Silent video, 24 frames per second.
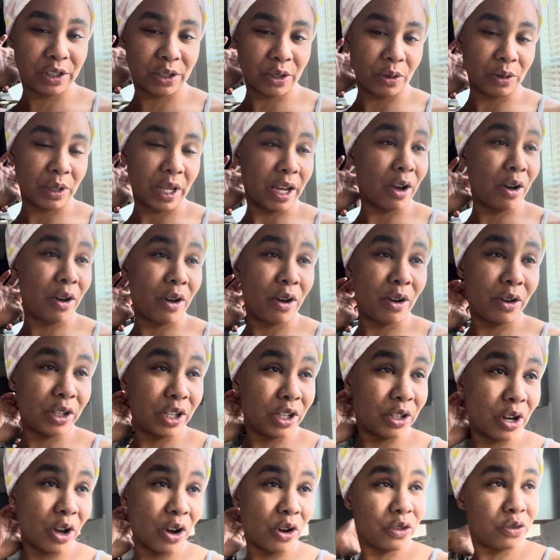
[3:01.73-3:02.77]
so like, oh, you
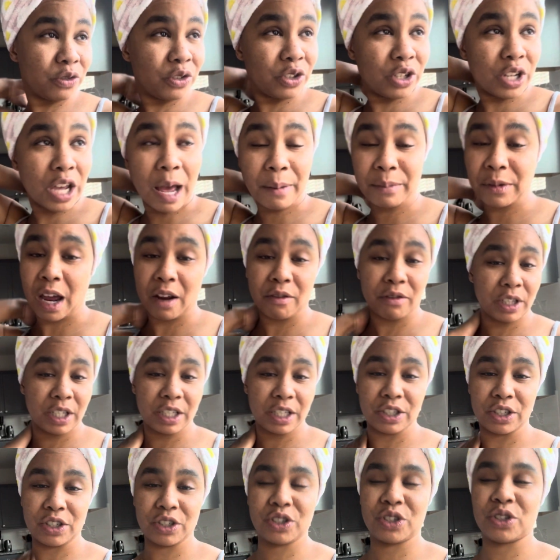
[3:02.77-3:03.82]
know, if you, I'm not
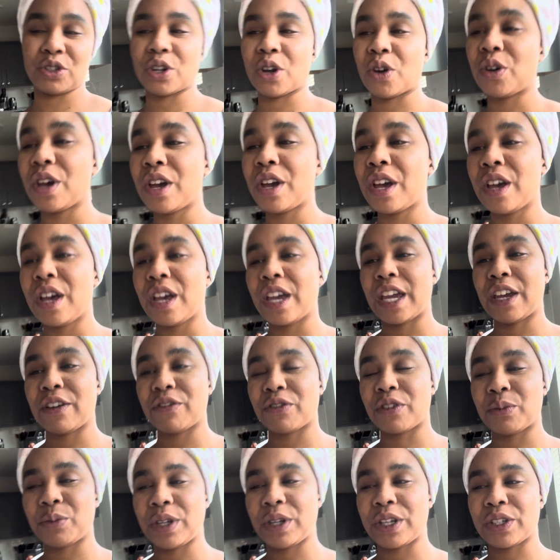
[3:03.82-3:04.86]
religious, you know. And
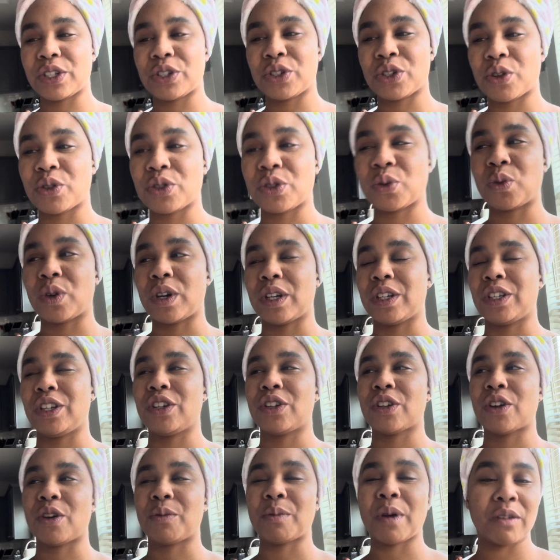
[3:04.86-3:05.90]
for me as a chosen one, you
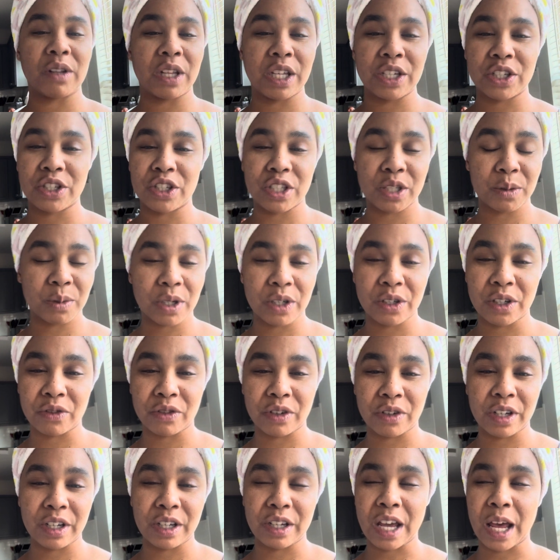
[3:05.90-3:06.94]
know, my relationships are
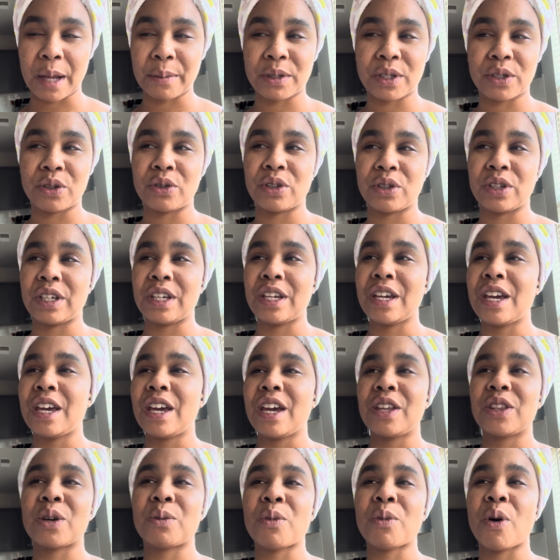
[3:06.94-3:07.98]
different. Absolutely.
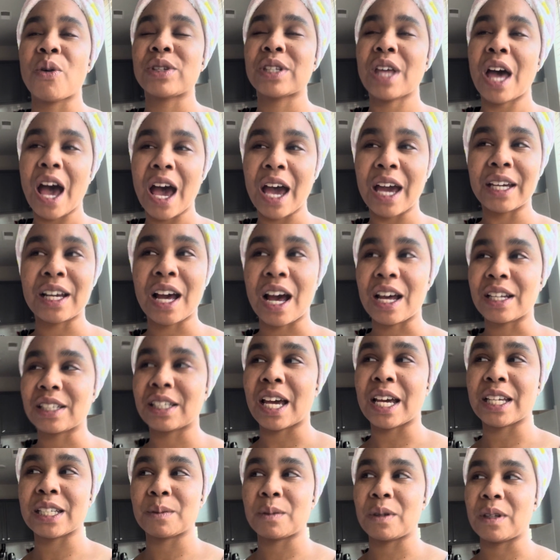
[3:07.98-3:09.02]
The Most High
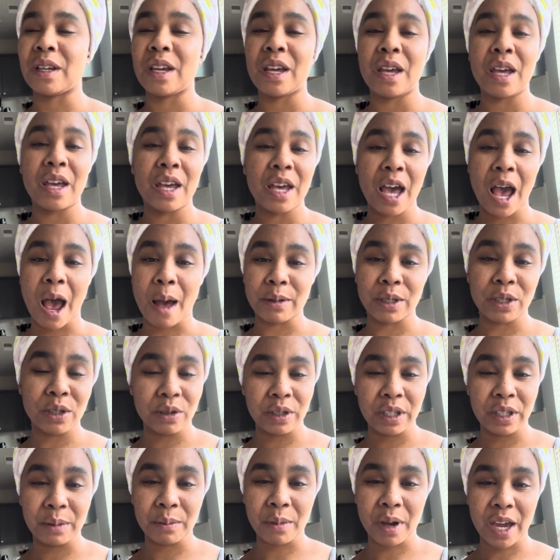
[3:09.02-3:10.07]
contacts me.
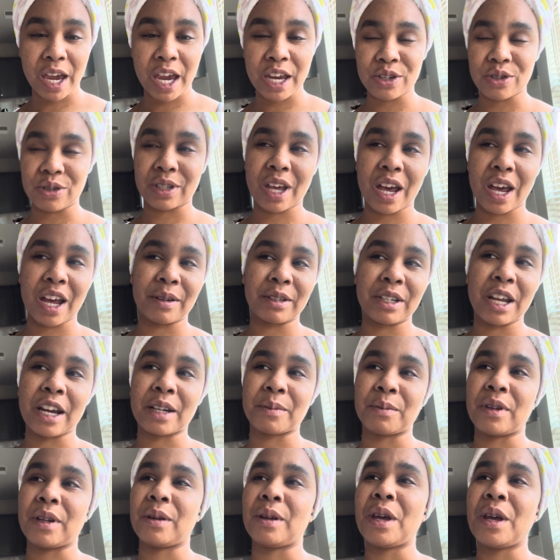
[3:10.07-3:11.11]
Absolutely. My angels contact
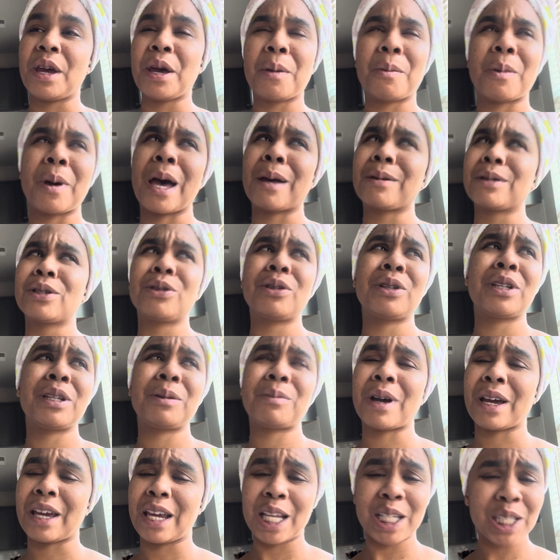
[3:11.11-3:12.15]
me. But absolutely,
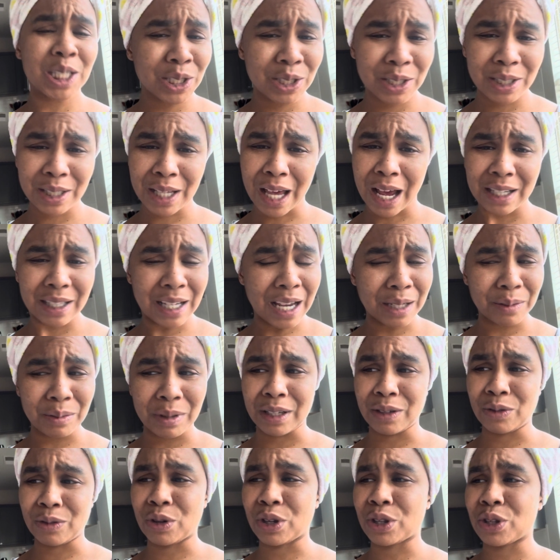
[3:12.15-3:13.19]
my ancestors contact
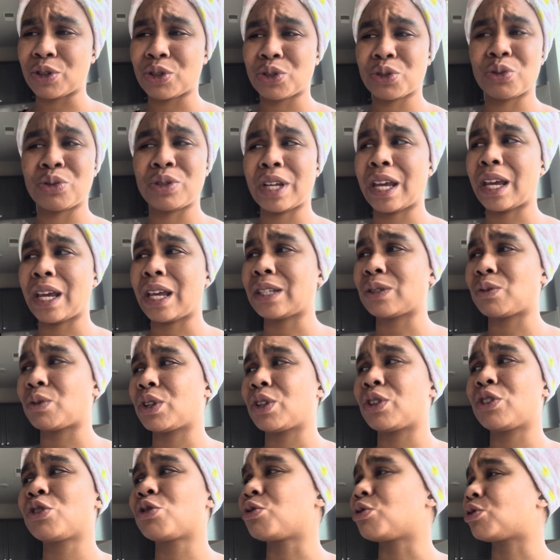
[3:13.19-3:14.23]
me, whether it's through dance, whether
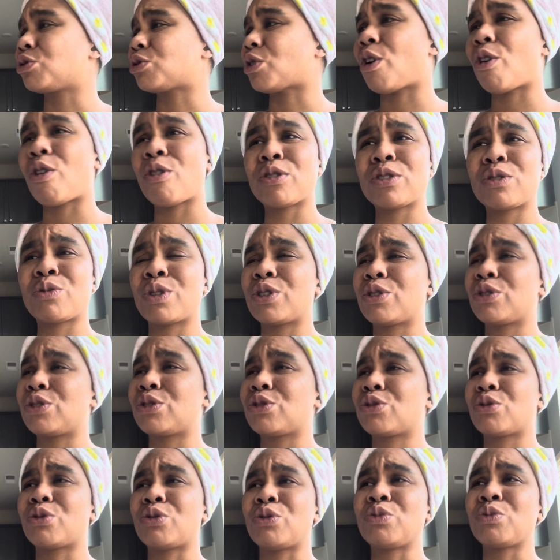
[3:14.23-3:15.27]
it's through songs, whether it's
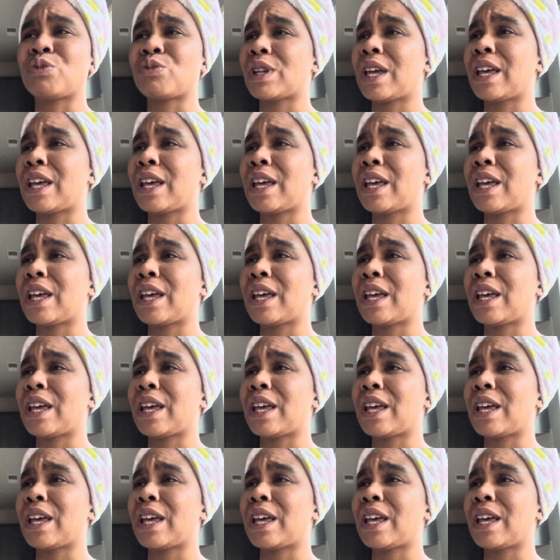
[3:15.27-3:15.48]
through